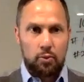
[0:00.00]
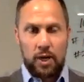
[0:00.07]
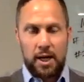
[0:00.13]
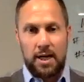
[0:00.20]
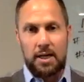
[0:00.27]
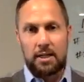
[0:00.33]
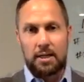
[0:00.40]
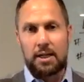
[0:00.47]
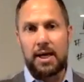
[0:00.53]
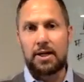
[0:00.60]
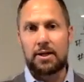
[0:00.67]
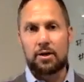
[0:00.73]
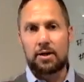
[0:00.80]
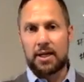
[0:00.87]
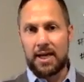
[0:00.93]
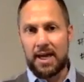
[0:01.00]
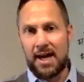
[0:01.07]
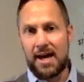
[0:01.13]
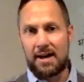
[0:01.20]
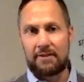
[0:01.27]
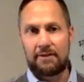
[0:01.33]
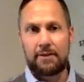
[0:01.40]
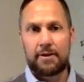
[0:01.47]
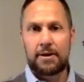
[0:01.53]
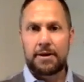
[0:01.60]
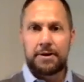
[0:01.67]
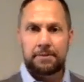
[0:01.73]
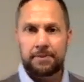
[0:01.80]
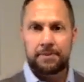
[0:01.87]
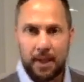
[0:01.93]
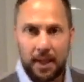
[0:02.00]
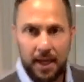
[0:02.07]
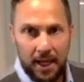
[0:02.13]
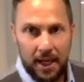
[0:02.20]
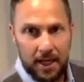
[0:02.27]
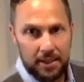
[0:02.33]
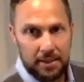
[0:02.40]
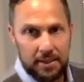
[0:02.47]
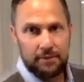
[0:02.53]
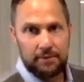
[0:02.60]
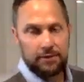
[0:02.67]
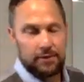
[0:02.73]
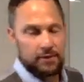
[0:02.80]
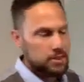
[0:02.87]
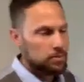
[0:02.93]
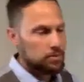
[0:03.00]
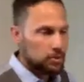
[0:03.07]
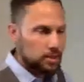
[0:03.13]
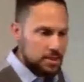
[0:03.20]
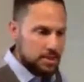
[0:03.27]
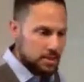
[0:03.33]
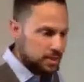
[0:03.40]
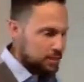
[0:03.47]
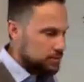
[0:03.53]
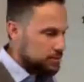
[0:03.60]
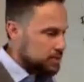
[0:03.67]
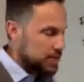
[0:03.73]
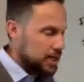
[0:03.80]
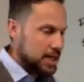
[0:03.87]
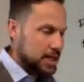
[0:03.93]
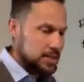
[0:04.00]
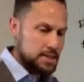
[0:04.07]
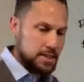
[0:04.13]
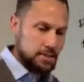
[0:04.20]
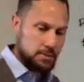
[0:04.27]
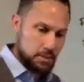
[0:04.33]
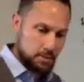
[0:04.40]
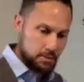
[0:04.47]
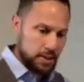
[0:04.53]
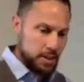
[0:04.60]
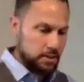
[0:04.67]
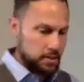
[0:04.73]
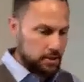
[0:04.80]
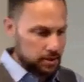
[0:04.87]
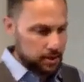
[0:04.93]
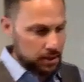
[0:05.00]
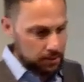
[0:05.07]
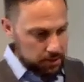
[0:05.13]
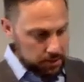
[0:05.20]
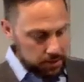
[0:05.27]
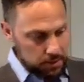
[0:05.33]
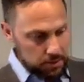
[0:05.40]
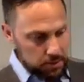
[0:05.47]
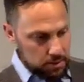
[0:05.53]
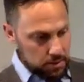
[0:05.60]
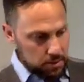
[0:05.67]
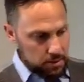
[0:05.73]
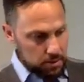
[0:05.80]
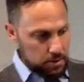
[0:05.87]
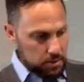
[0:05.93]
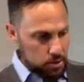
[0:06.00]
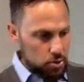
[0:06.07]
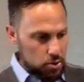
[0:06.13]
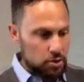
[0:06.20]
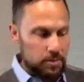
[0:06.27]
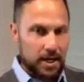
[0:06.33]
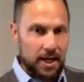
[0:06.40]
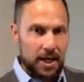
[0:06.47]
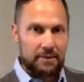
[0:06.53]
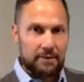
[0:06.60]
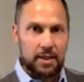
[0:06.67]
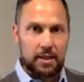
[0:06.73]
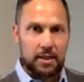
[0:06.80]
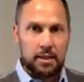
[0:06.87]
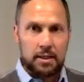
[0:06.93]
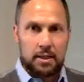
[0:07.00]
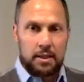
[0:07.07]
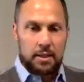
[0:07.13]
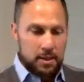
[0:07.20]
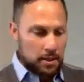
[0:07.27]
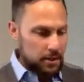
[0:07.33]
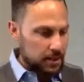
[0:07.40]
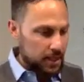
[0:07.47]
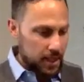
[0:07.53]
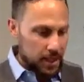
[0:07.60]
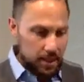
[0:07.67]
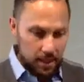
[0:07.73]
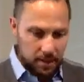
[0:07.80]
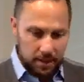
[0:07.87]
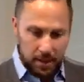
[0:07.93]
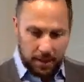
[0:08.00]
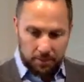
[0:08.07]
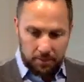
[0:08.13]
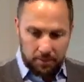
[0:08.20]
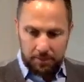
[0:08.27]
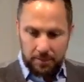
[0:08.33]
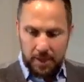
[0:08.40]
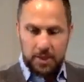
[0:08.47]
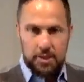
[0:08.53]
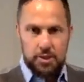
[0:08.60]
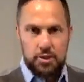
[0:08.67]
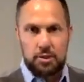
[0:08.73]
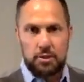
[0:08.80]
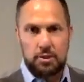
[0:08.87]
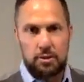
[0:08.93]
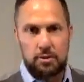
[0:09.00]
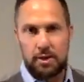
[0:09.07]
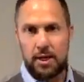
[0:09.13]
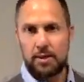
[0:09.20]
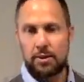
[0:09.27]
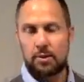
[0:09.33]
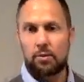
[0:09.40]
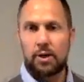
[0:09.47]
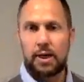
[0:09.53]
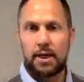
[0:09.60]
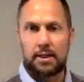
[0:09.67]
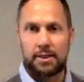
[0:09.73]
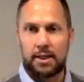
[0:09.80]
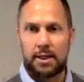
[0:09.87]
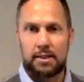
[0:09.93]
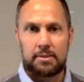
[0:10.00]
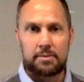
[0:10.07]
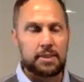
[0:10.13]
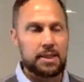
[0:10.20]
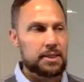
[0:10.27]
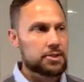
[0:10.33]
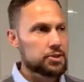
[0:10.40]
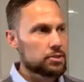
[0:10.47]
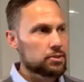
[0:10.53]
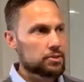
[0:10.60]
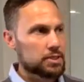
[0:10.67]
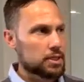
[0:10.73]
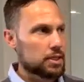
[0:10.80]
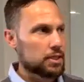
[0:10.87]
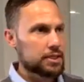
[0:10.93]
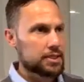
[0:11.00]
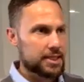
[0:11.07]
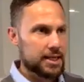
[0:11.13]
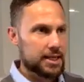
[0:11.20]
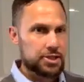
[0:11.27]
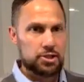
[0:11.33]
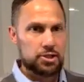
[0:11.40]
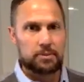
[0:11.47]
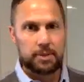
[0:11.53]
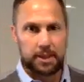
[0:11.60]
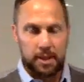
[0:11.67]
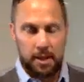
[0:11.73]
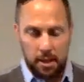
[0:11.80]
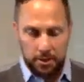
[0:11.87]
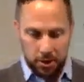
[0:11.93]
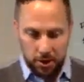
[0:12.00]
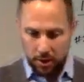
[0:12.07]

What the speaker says: well and her calf. And for some reason, those guys, when they were scuba diving, they made a circle around the well. They didn't mean to; it was unintentional, but they all